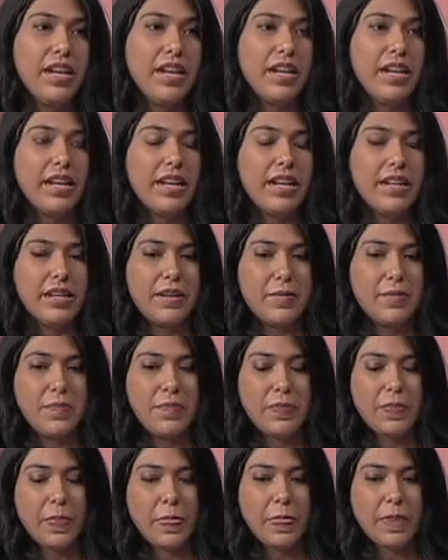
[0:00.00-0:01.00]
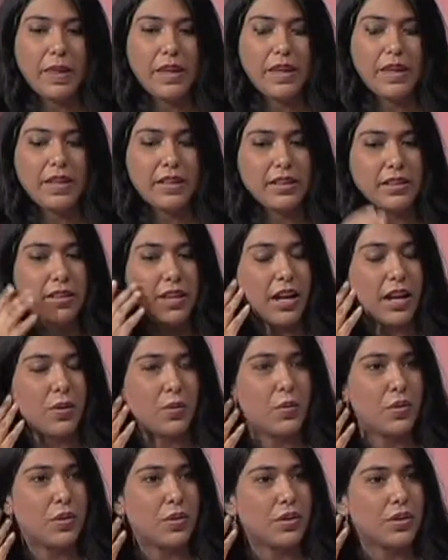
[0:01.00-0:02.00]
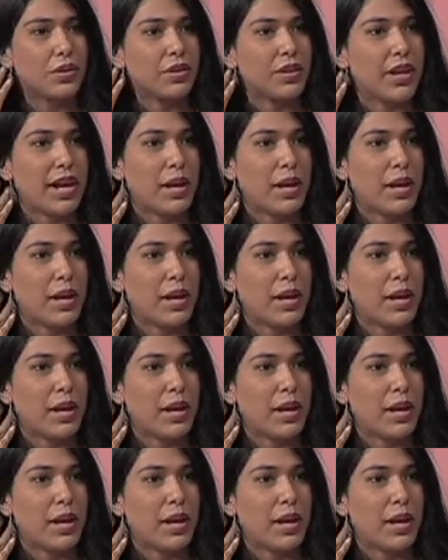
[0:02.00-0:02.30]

Um, Uh, I wore